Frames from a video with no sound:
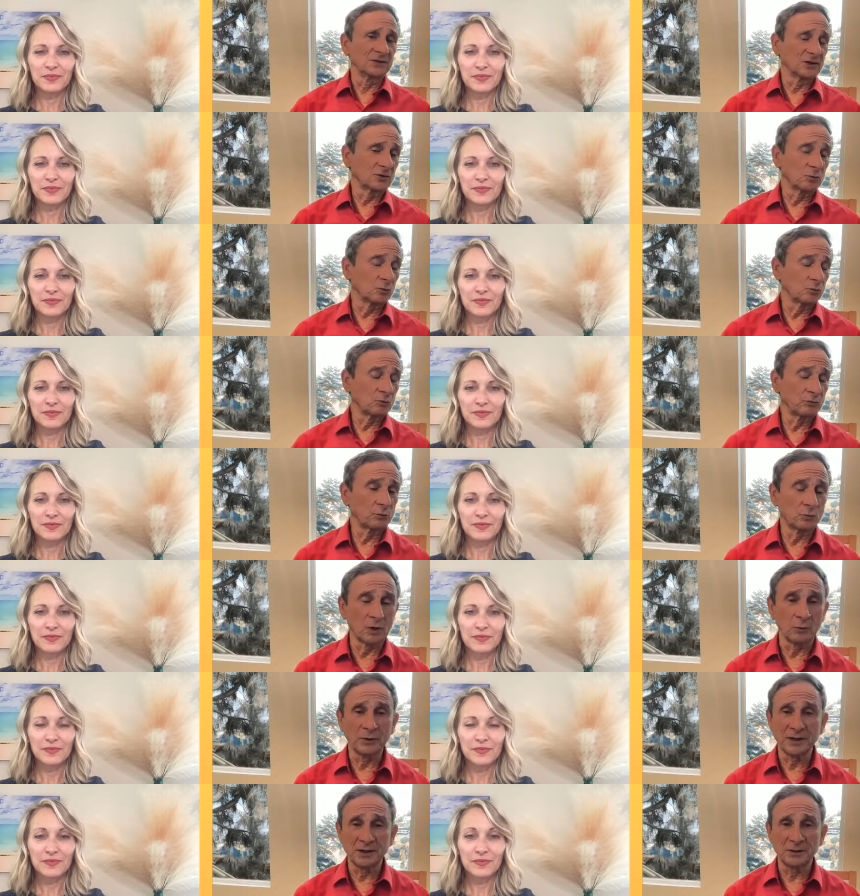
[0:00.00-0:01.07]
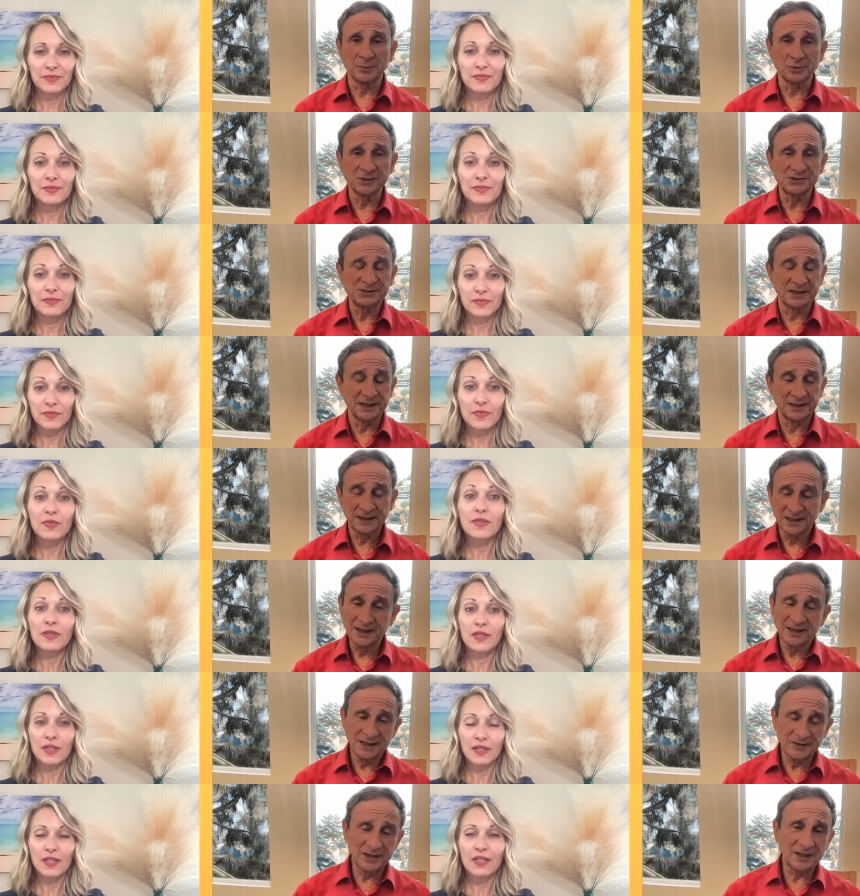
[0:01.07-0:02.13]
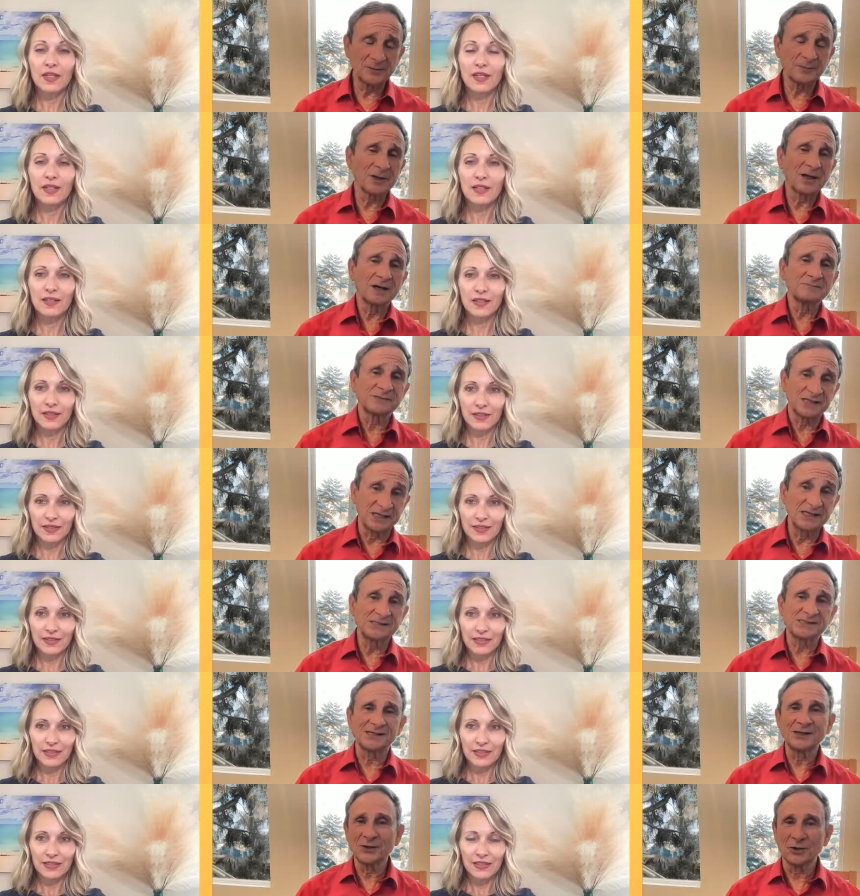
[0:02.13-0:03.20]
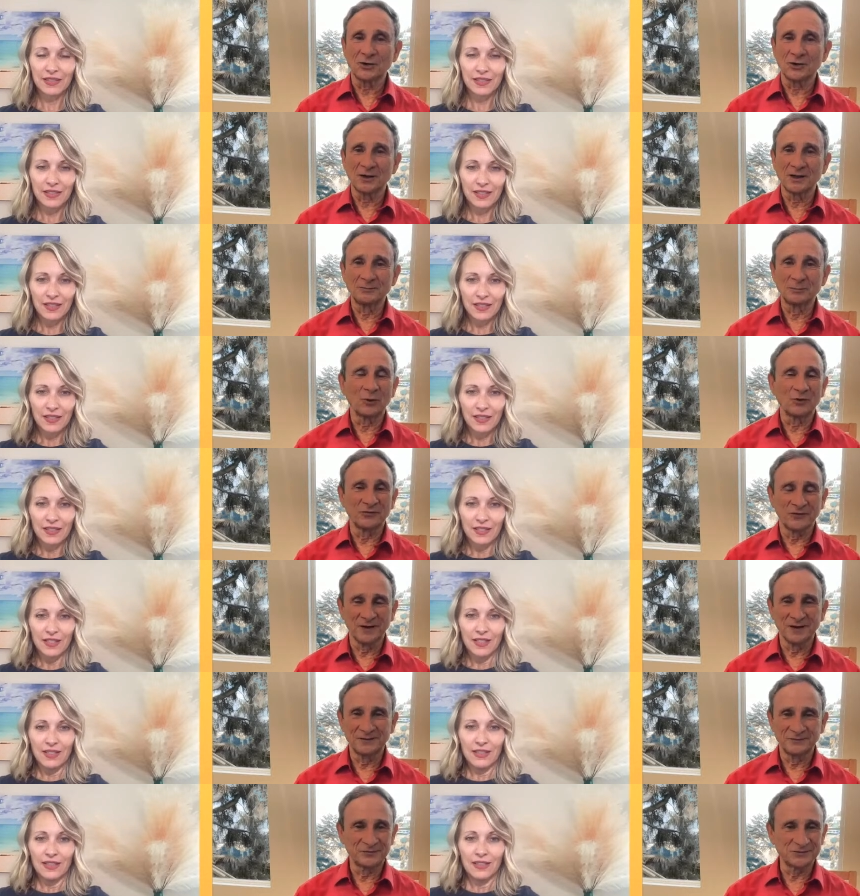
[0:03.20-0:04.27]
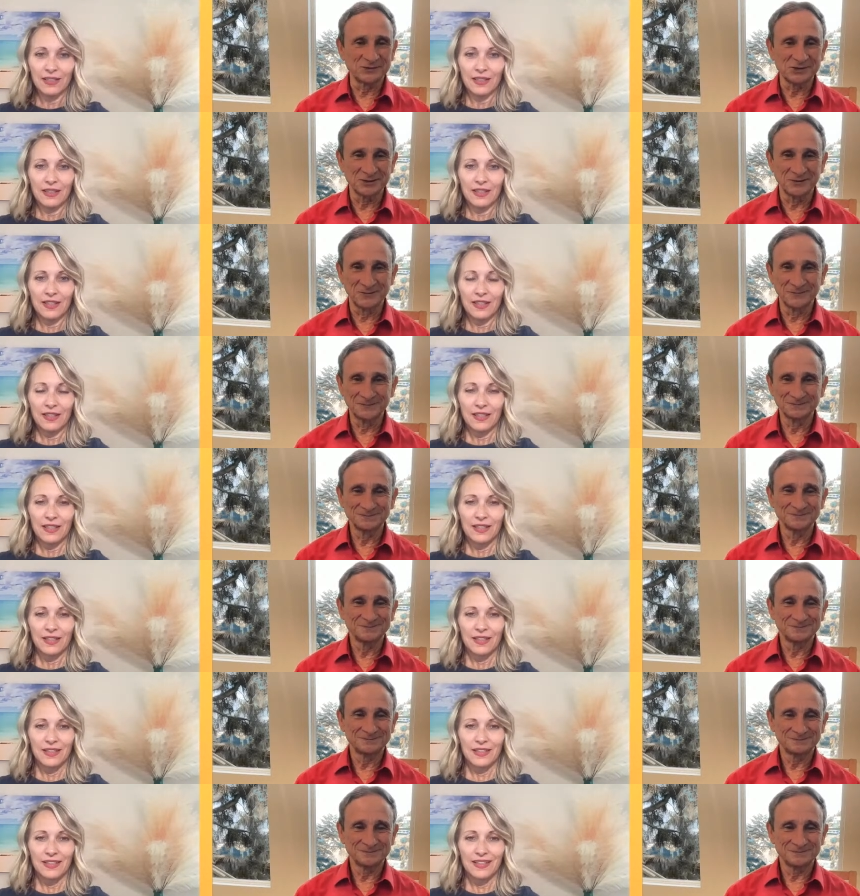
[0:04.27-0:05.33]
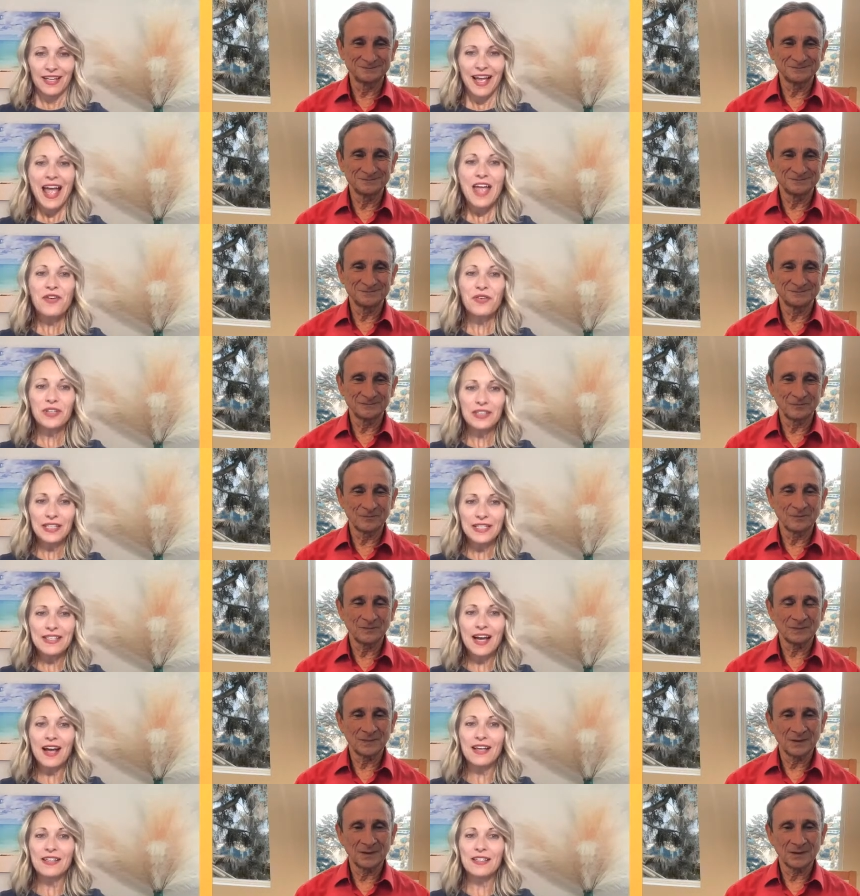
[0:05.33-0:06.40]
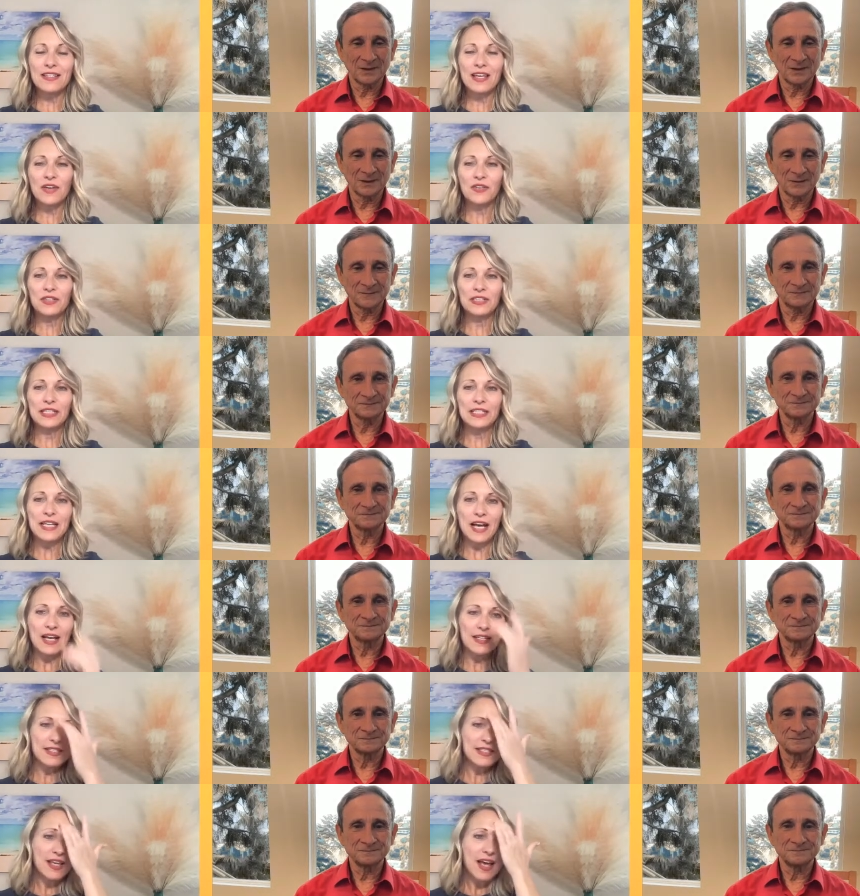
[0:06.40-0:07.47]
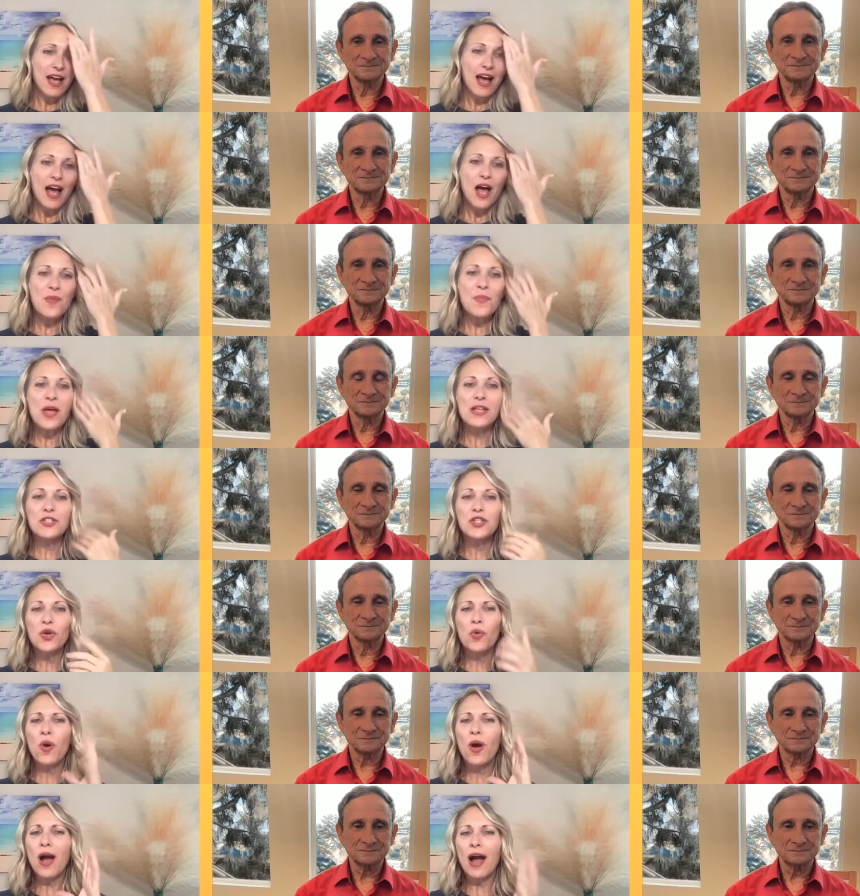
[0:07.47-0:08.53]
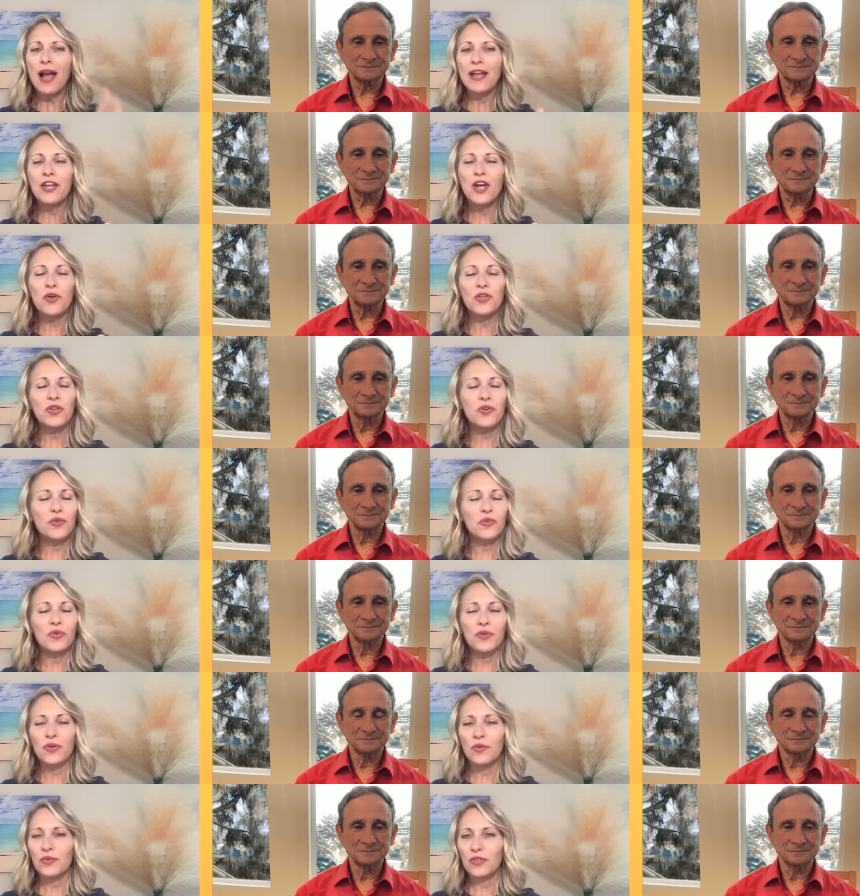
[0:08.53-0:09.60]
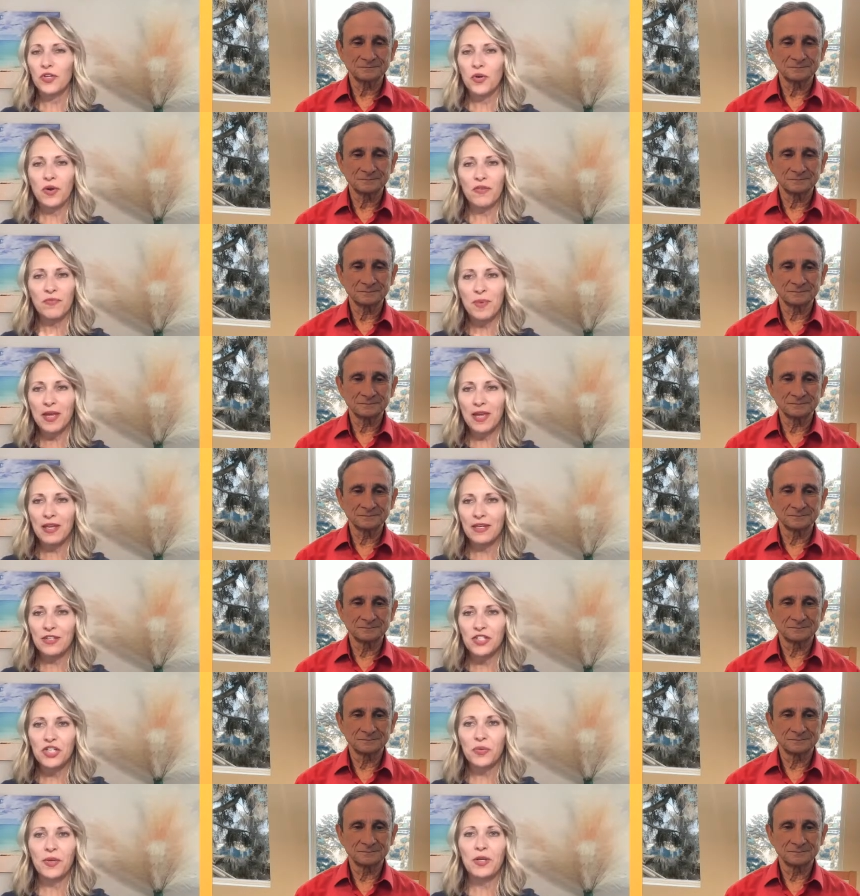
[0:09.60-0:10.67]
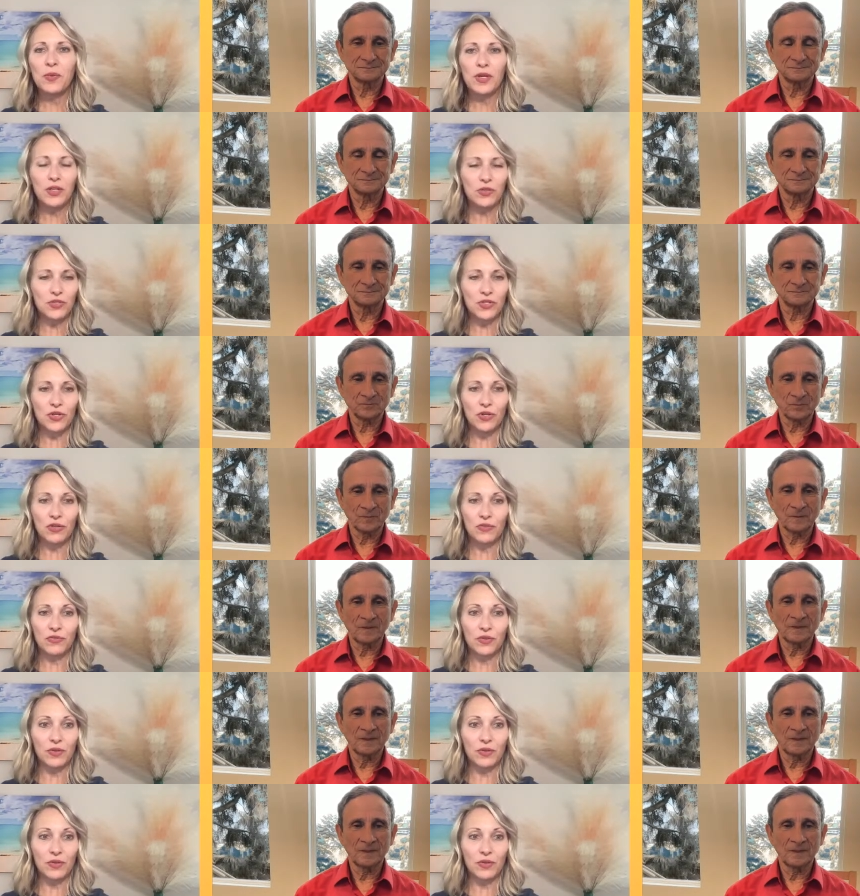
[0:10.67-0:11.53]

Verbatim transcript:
Speaker 1: and look what we can appreciate, and then it becomes easier and more fun for sure.
Speaker 2: It really does. It really does. Um, so I know you you have been doing what you do